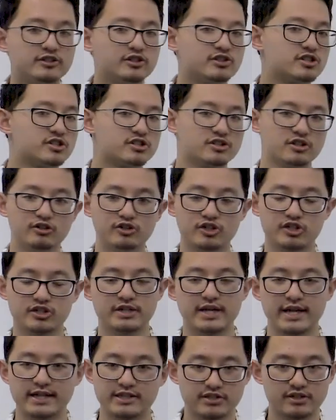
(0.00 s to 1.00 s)

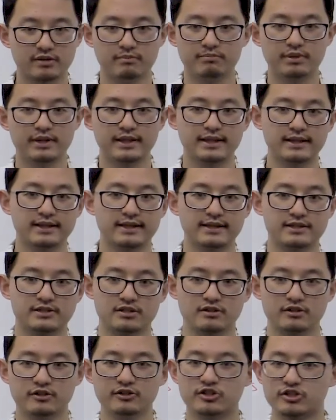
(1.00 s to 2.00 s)
dissociates completely in
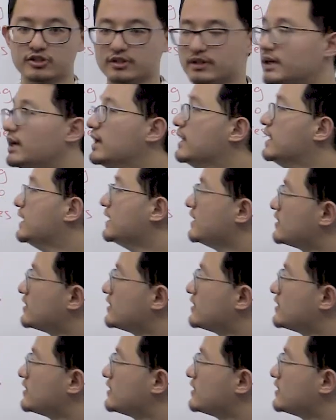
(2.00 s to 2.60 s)
solution.